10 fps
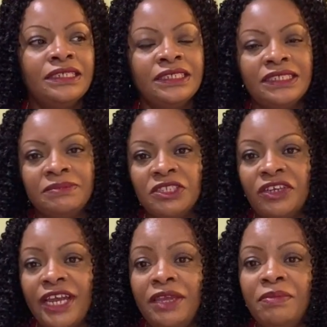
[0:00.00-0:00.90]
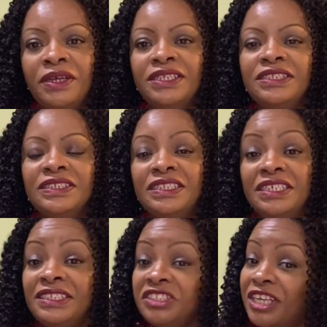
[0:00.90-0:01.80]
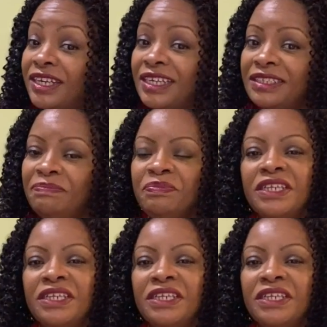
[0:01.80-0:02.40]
subscribe to this channel